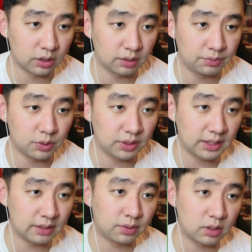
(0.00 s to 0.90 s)
If you
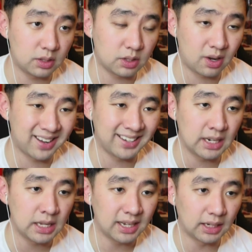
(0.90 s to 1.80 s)
give her a Dawn
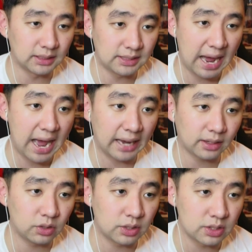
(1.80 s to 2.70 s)
attack,
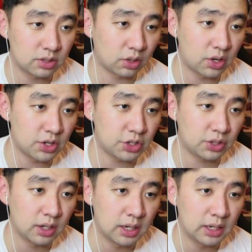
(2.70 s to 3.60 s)
you can search
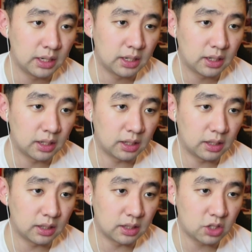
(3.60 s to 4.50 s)

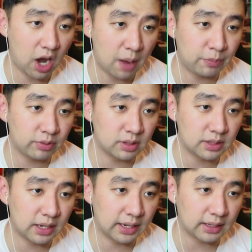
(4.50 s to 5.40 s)
the top of your
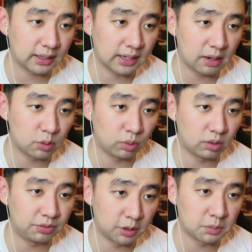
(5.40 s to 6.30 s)
deck and add up to 1
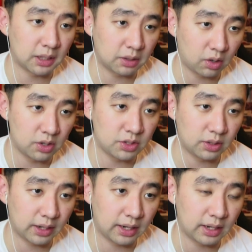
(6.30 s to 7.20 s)
film type card to your
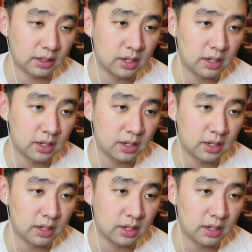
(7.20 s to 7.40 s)
hand.